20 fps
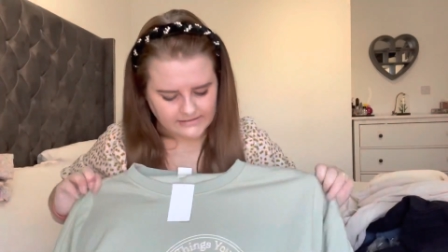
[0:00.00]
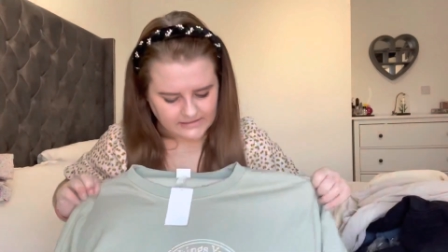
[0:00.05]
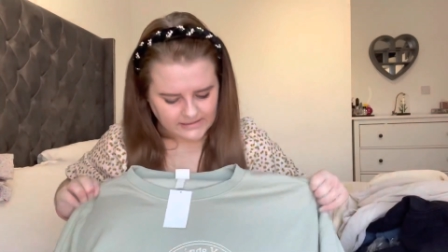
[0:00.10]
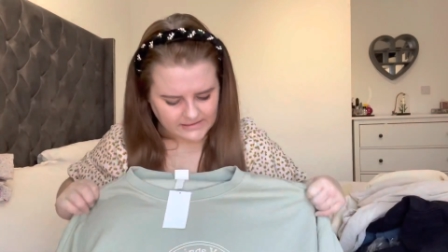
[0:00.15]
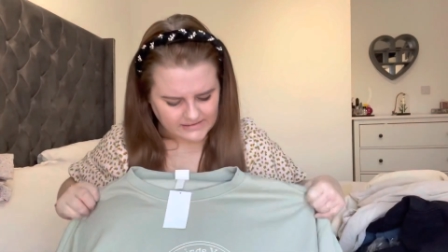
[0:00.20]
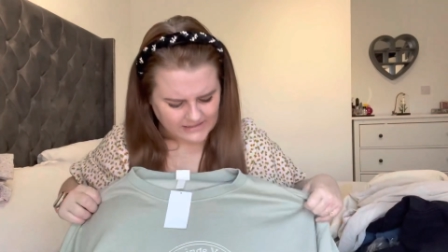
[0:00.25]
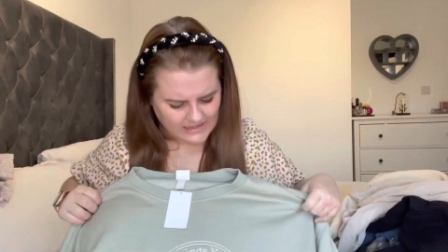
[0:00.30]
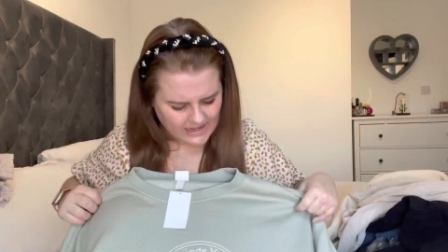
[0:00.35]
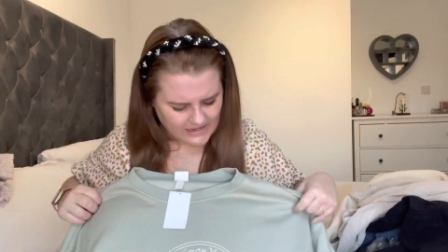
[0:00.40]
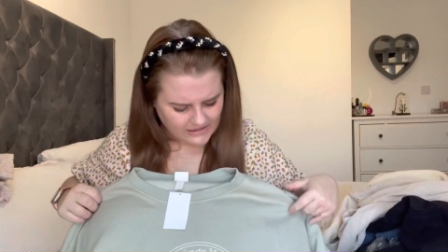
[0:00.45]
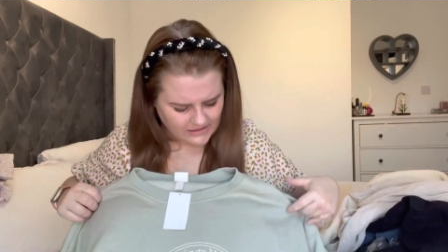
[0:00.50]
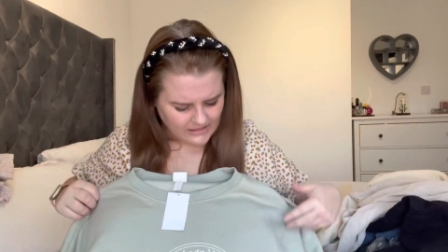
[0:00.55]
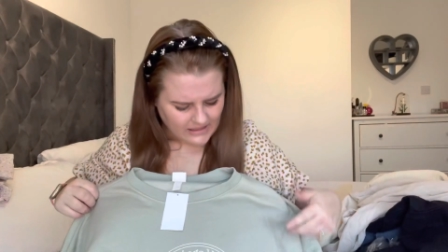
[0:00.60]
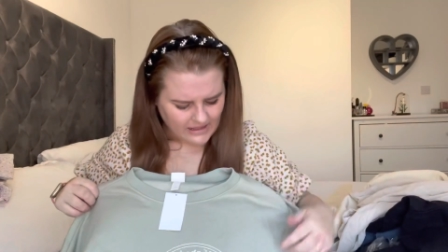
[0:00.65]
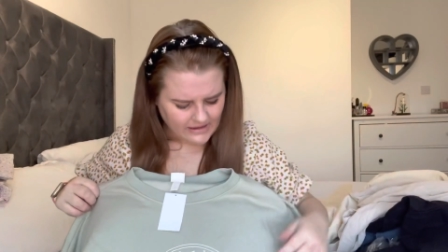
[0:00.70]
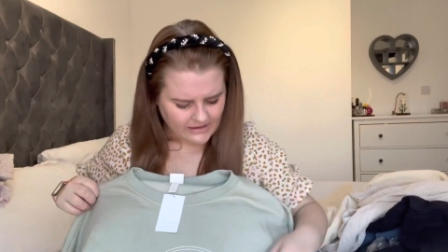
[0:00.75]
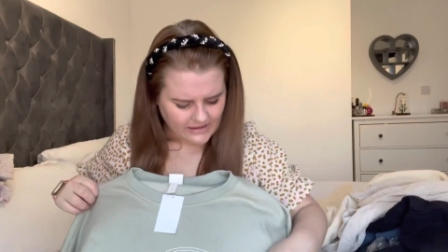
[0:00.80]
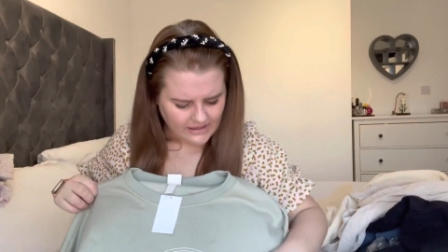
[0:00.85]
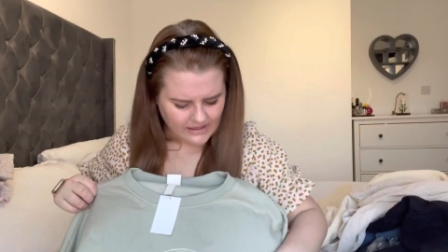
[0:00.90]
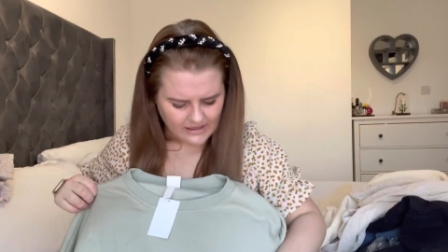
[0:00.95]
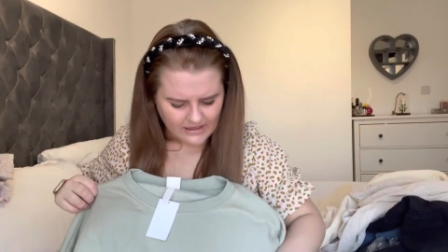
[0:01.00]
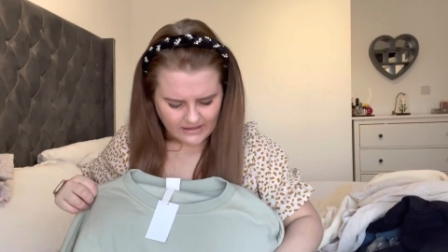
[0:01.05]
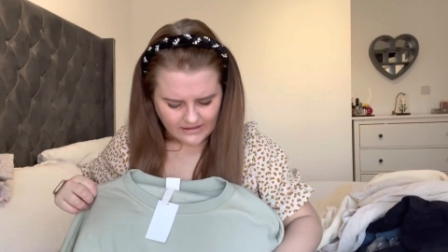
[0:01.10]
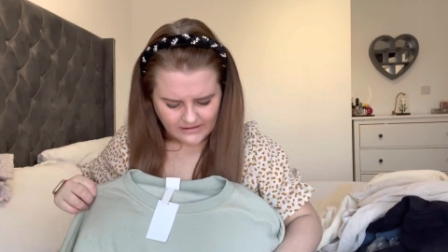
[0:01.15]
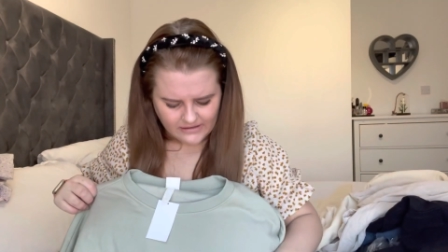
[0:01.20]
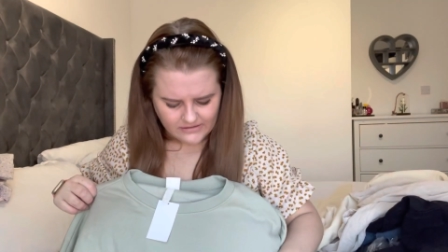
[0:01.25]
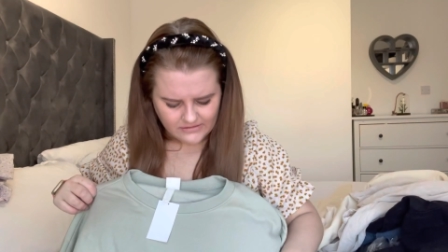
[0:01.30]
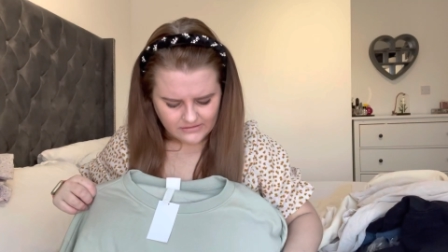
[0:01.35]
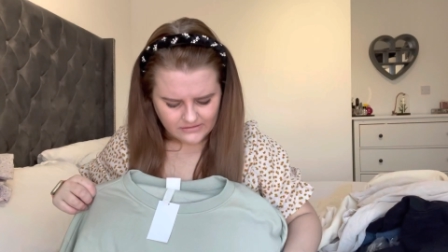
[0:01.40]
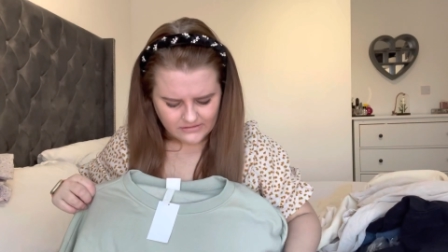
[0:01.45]
It's kind of like a
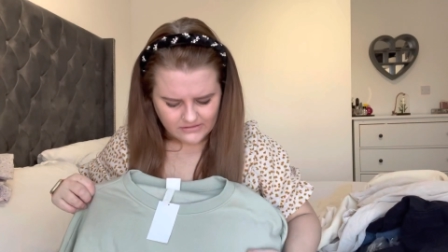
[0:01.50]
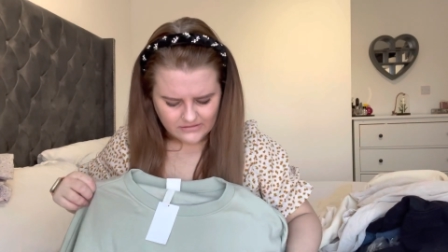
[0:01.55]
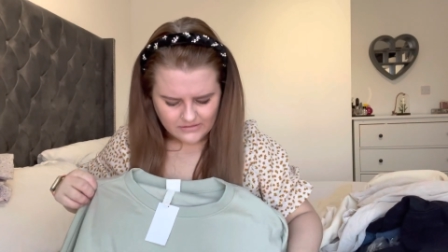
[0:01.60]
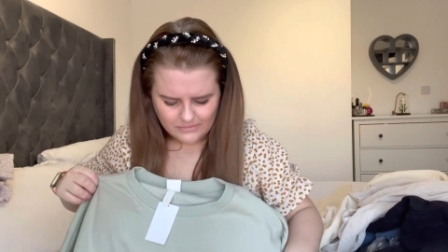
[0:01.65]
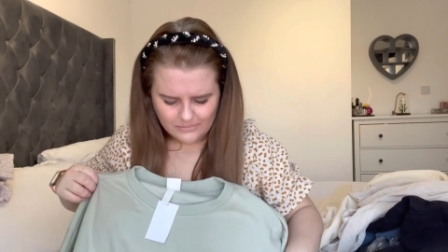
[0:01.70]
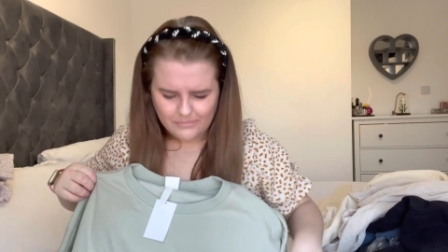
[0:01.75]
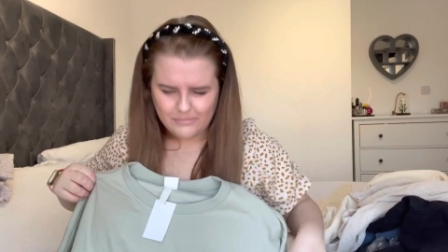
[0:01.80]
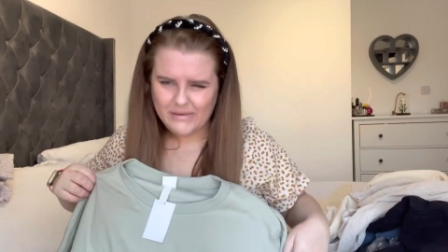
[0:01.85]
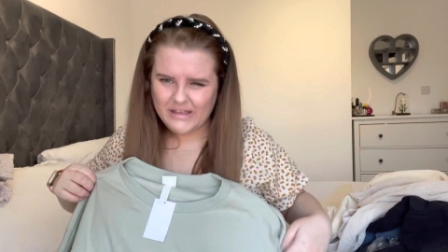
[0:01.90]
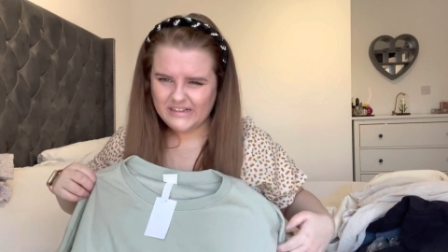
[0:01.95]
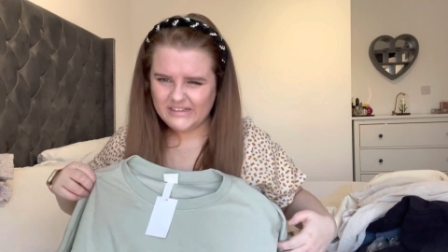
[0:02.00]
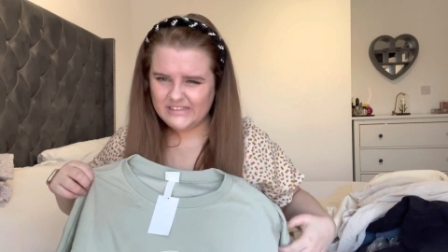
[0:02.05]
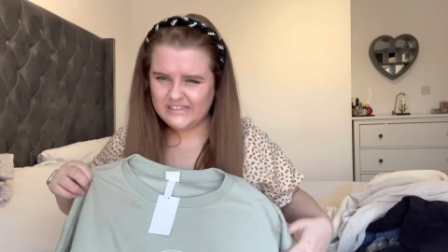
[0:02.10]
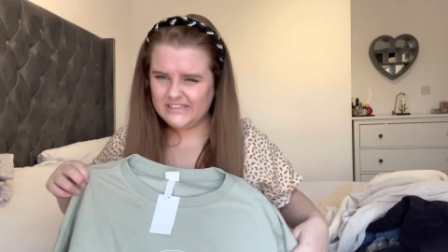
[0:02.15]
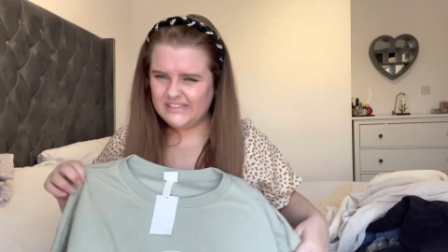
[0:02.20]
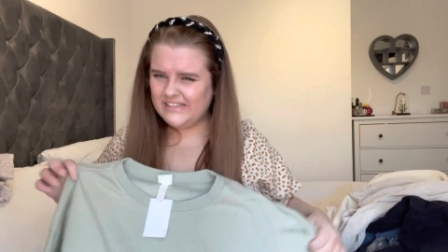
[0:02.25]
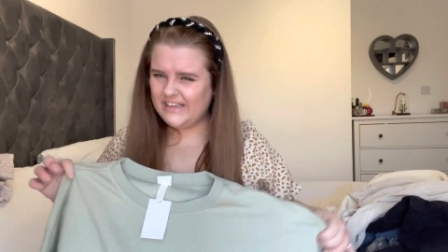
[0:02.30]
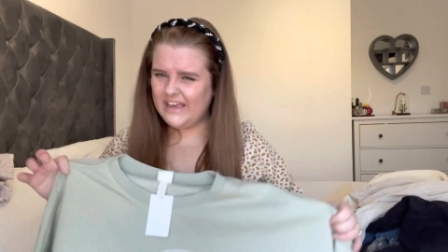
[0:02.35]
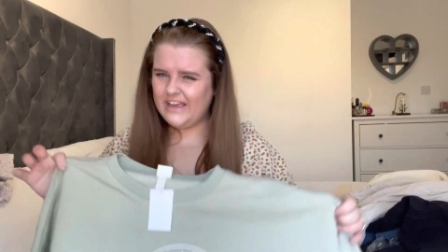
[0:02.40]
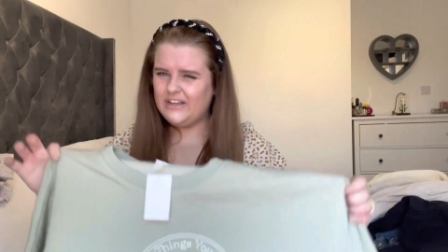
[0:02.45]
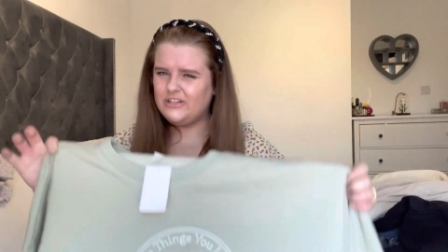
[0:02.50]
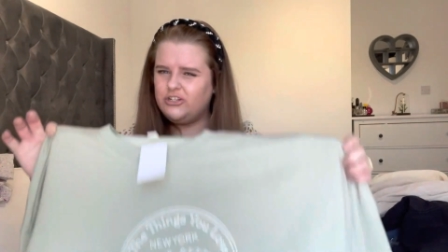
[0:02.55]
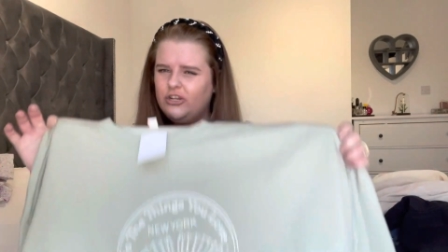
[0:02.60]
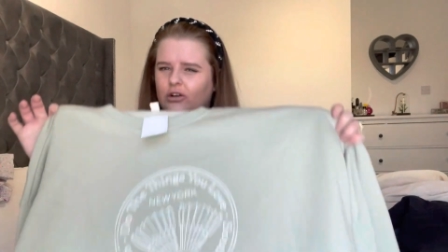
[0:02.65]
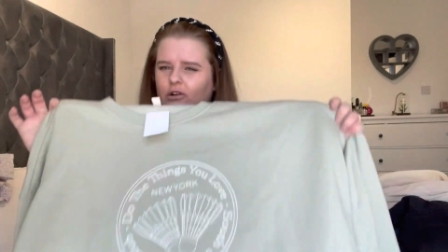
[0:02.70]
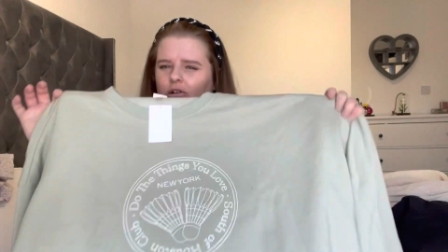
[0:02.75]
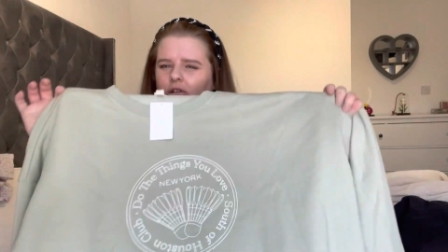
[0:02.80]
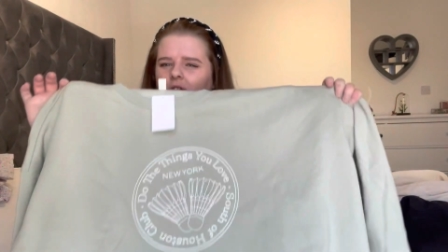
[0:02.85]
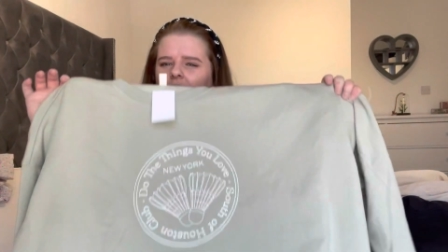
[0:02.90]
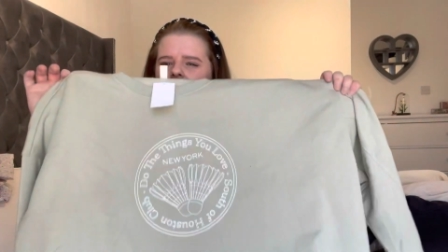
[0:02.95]
mint sagey
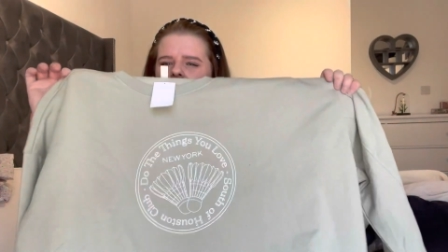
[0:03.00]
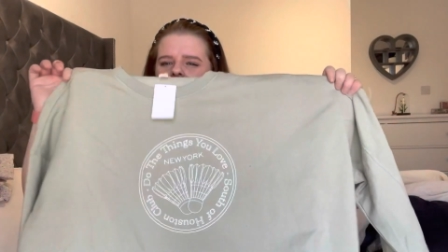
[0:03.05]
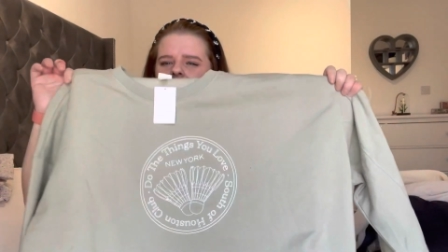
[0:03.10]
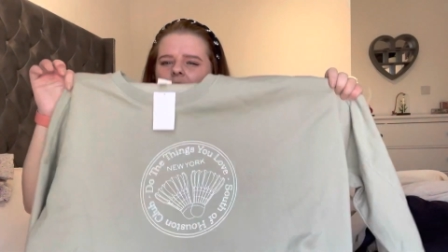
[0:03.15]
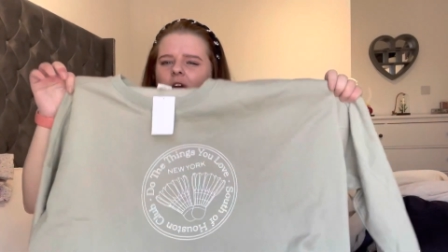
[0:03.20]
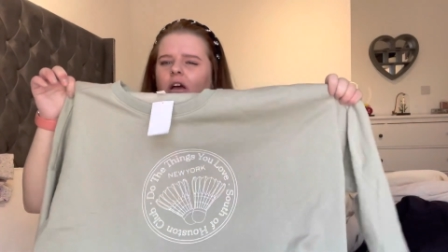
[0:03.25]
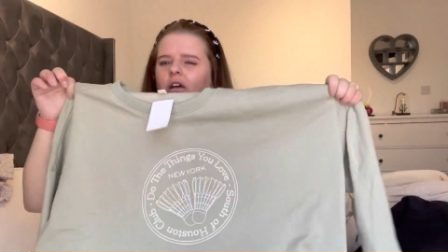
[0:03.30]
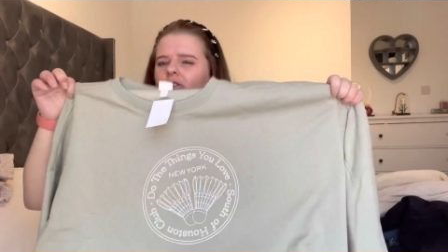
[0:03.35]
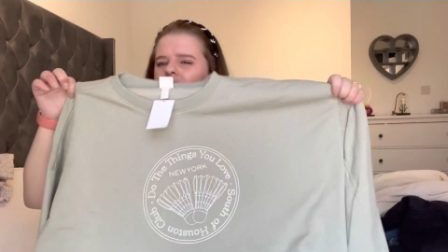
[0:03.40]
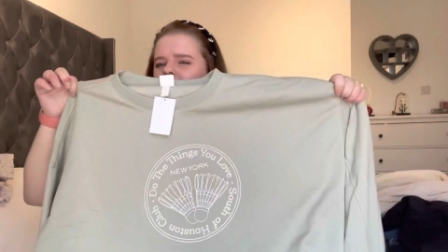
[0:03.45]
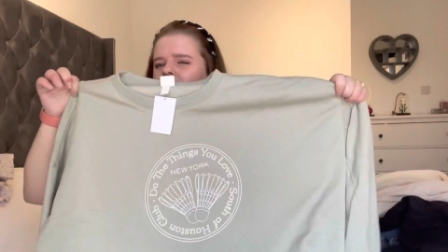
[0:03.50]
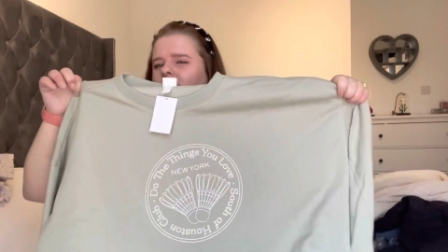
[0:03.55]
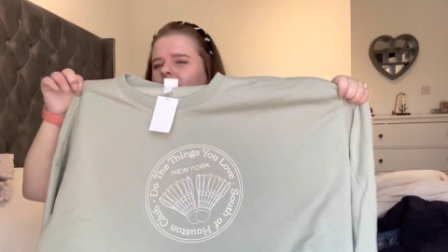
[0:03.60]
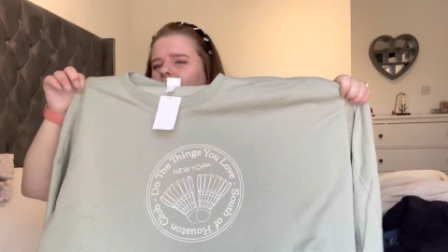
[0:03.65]
colour. Does look